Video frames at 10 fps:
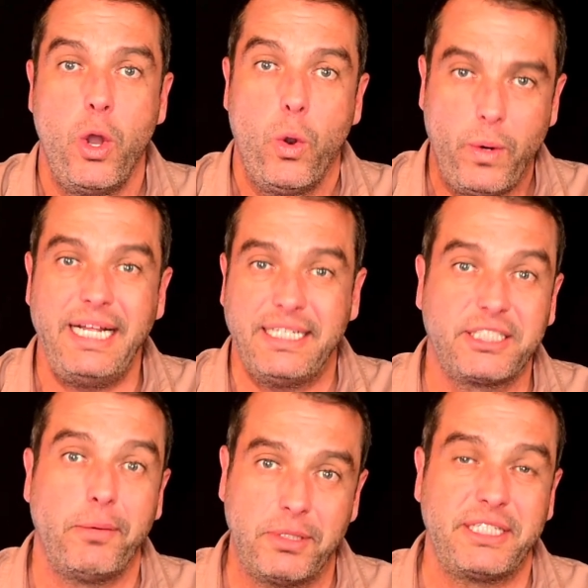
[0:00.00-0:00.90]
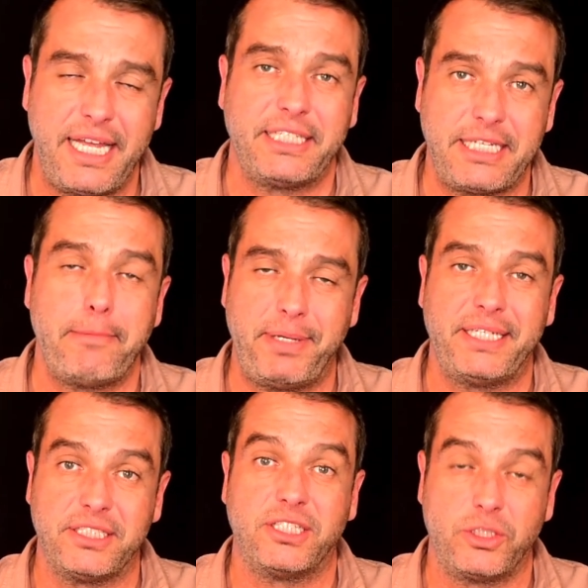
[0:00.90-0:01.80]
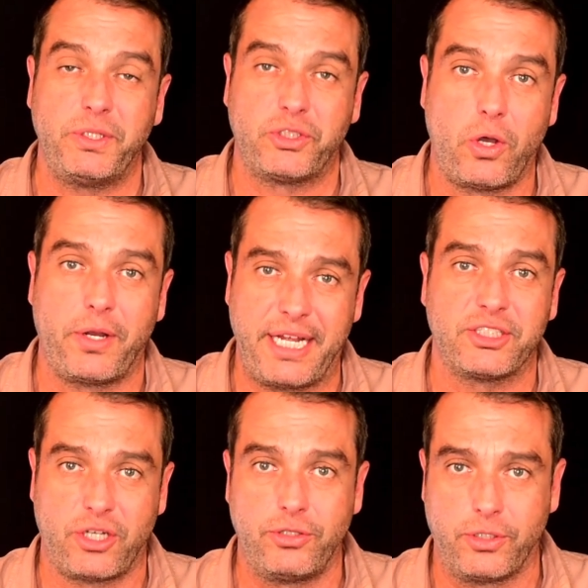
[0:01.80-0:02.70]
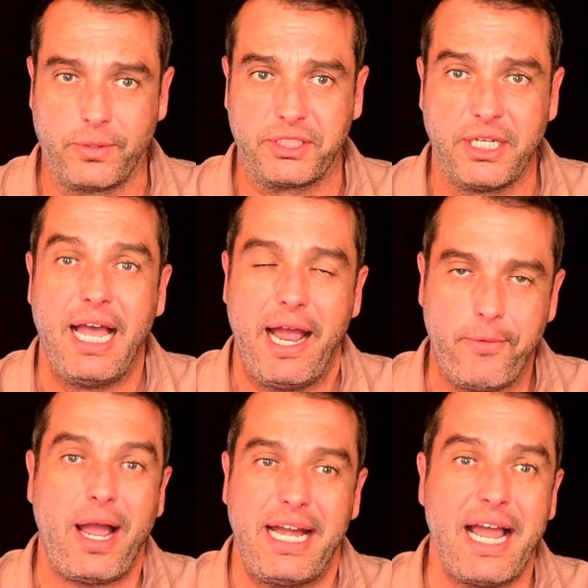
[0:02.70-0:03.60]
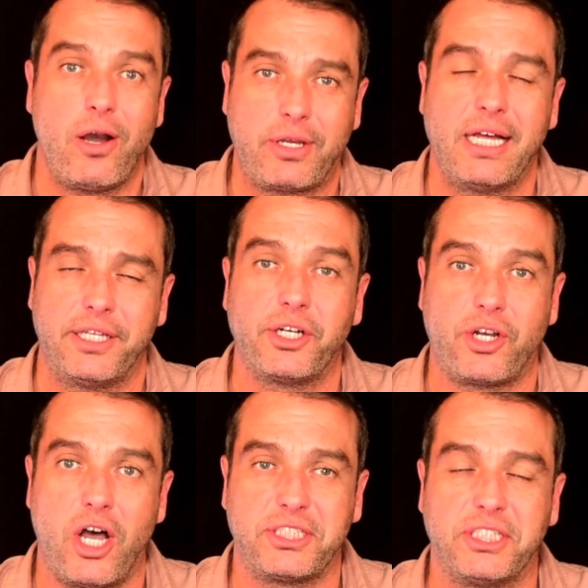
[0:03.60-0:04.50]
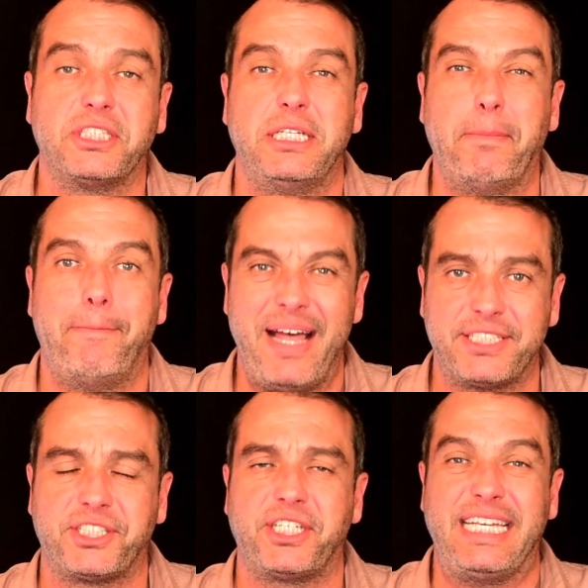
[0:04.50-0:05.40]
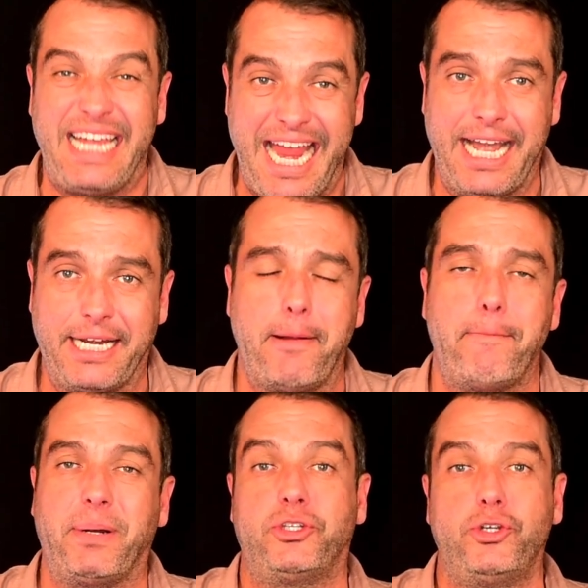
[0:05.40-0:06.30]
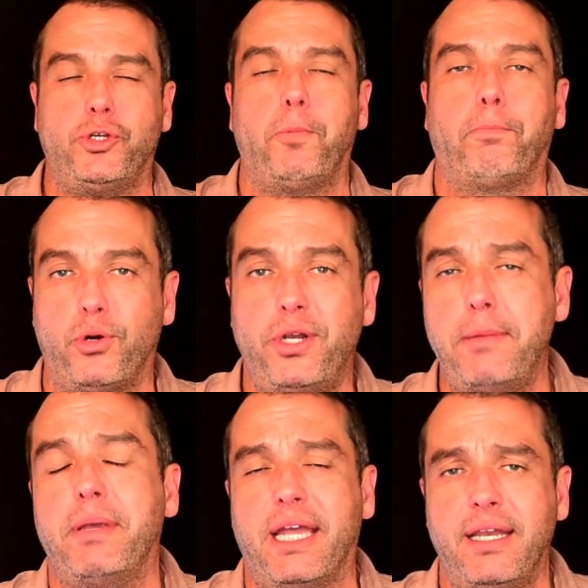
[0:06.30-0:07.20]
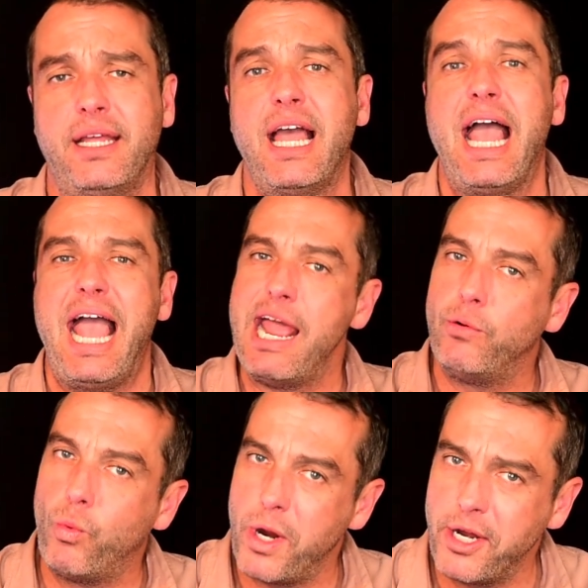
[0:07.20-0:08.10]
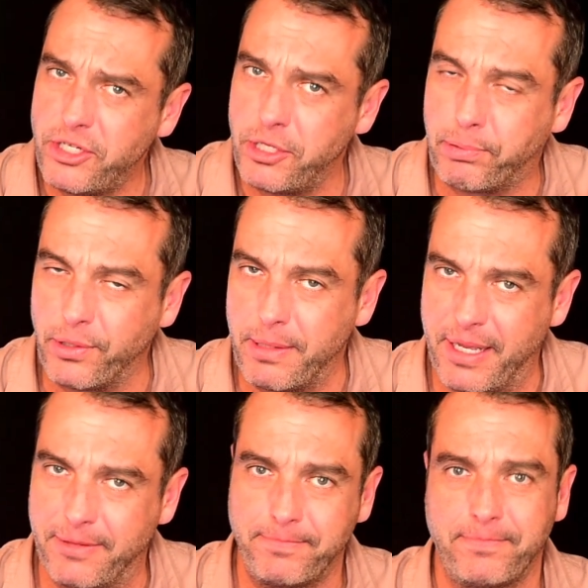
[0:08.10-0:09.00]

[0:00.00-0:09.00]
We need someone to take set pieces as we saw against Honduras. And right now, Kellyn Acosta is the best candidate. But do you put him in? And where do you put him in?